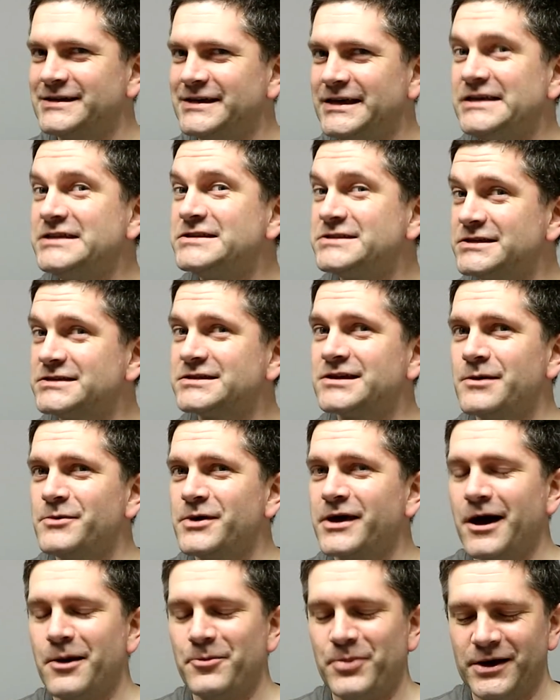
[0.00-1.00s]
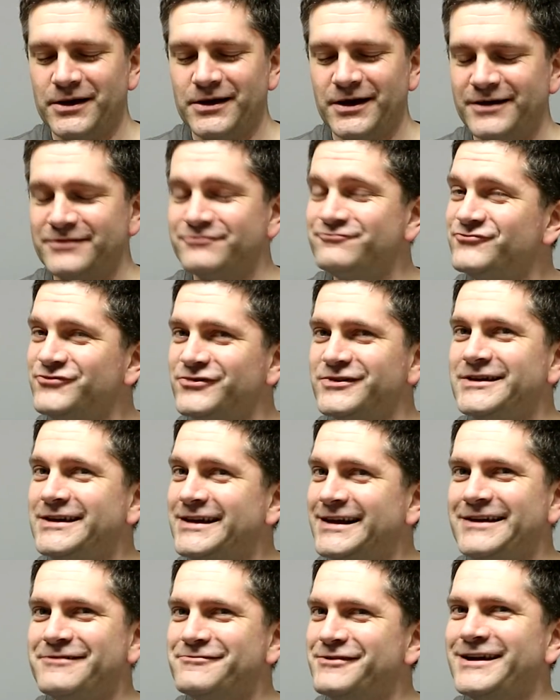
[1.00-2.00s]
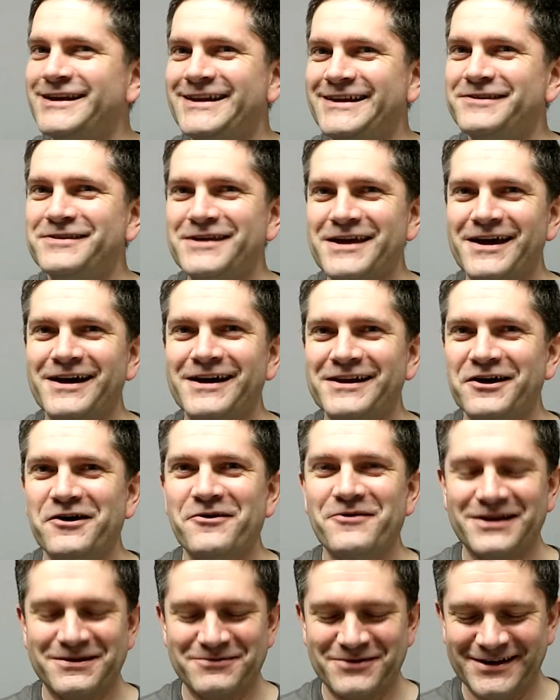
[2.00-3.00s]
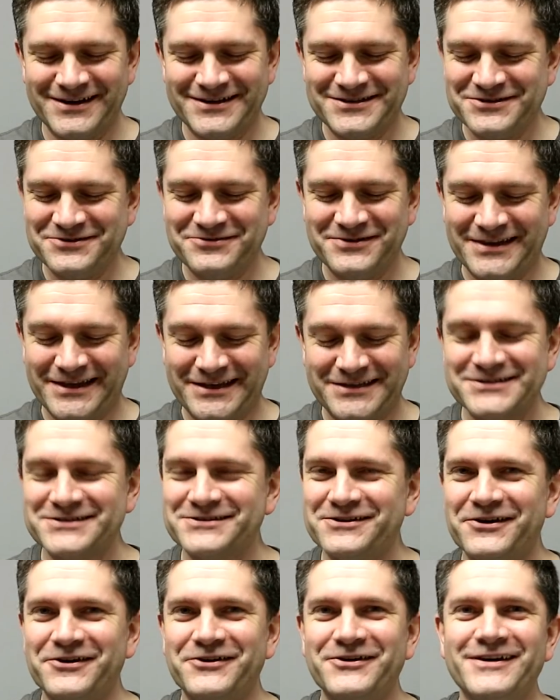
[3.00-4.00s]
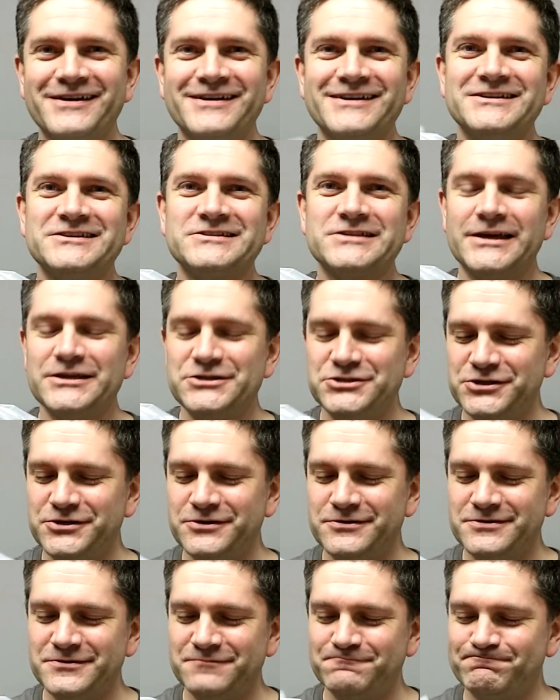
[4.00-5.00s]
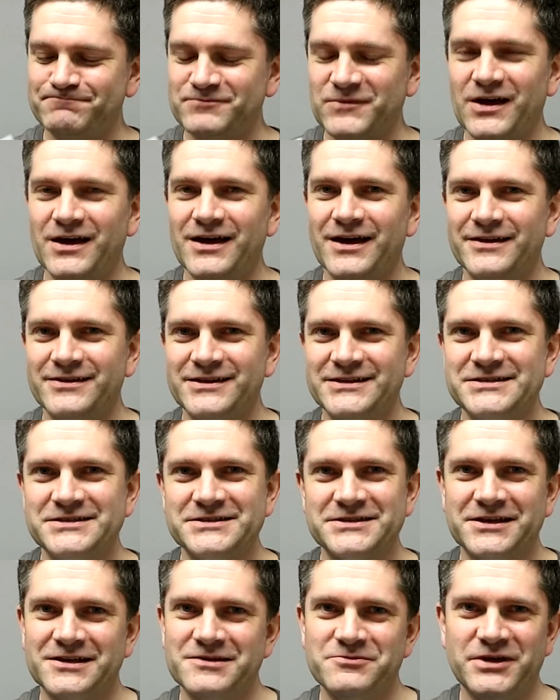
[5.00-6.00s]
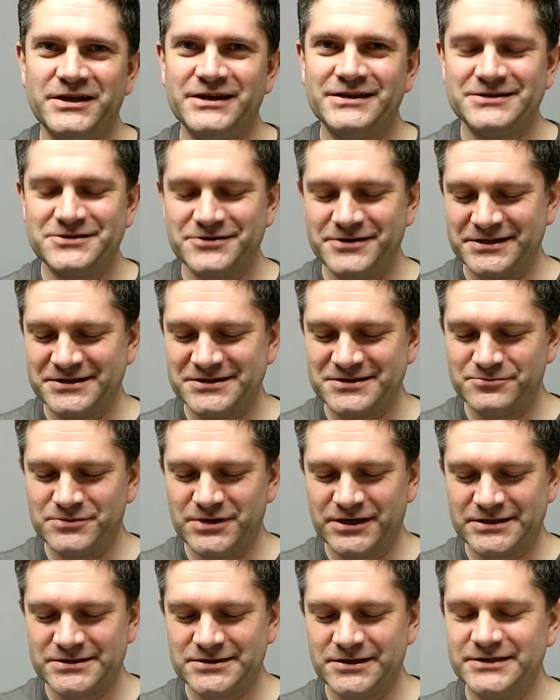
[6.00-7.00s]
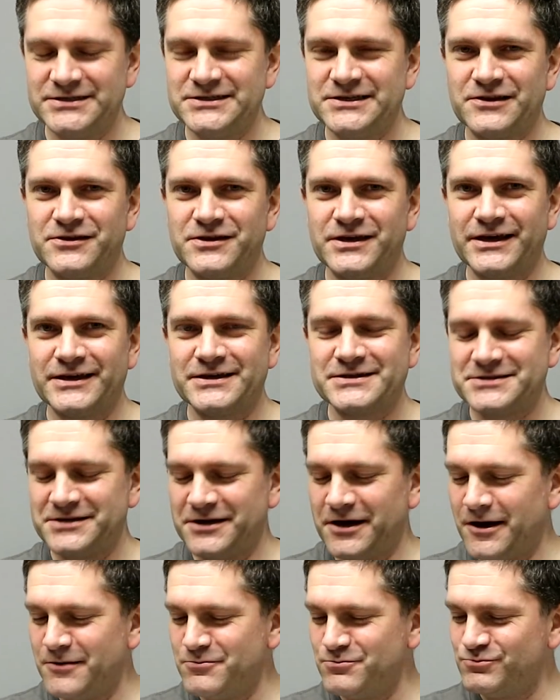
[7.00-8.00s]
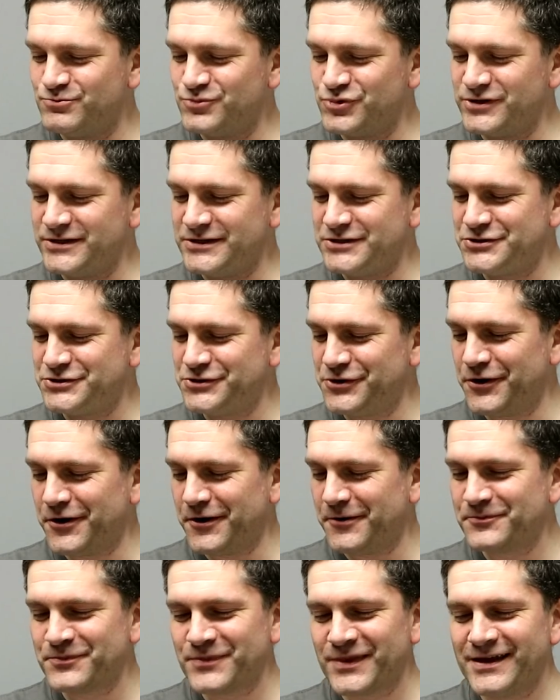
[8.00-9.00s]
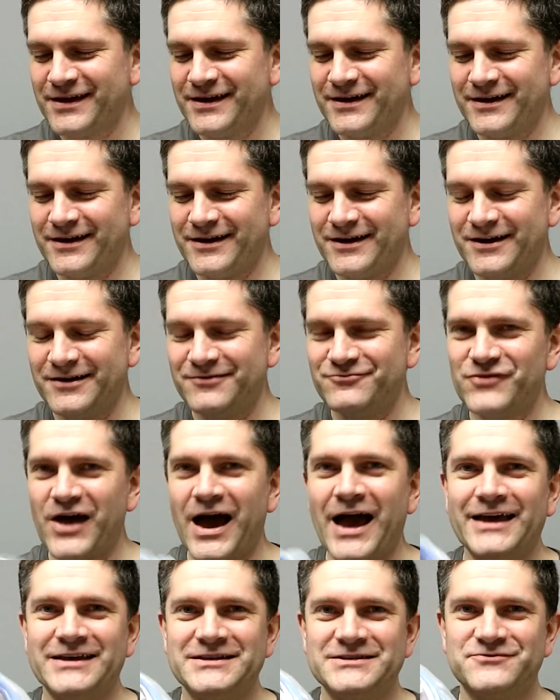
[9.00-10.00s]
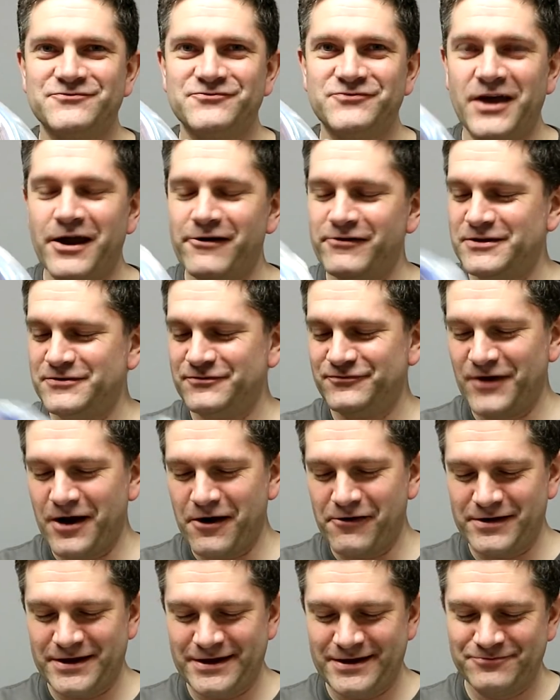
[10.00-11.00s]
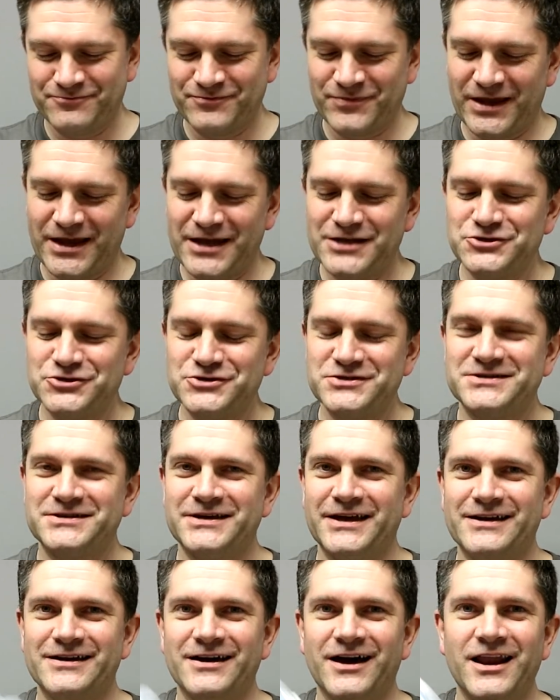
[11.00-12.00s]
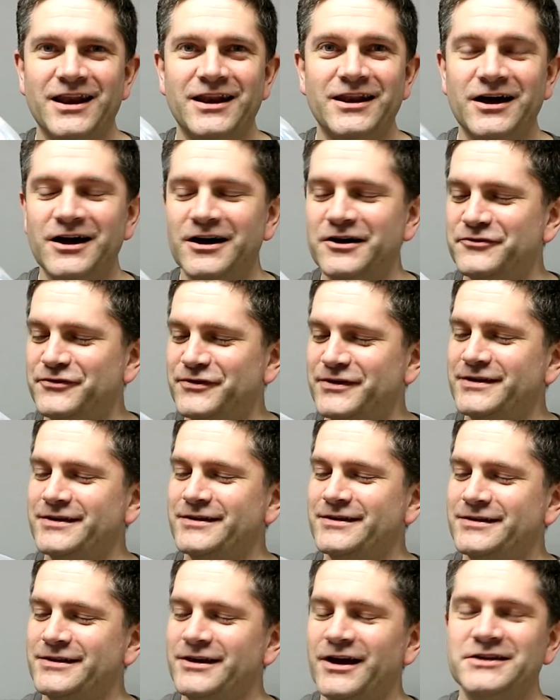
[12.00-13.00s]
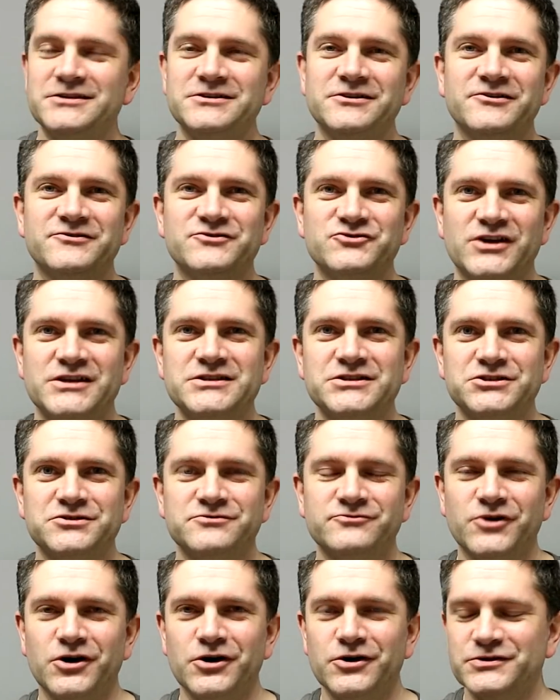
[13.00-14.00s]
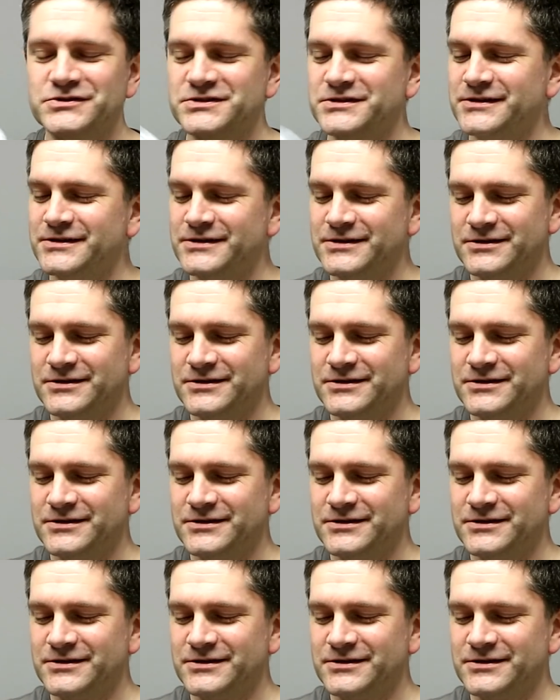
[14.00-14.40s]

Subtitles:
Easter's coming up and I really think I know what I'm going to do with this, so stay tuned. This is going to be doing some exciting things, I'm pretty sure. That is very interesting. I love the idea of transition rolls,